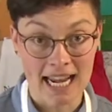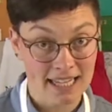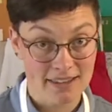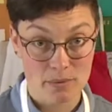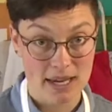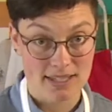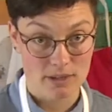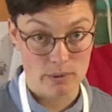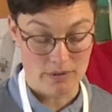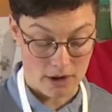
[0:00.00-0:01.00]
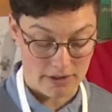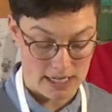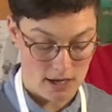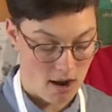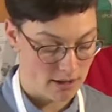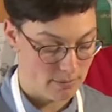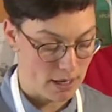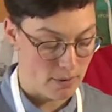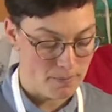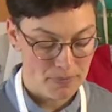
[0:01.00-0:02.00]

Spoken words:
any of the ways that we've already talked about.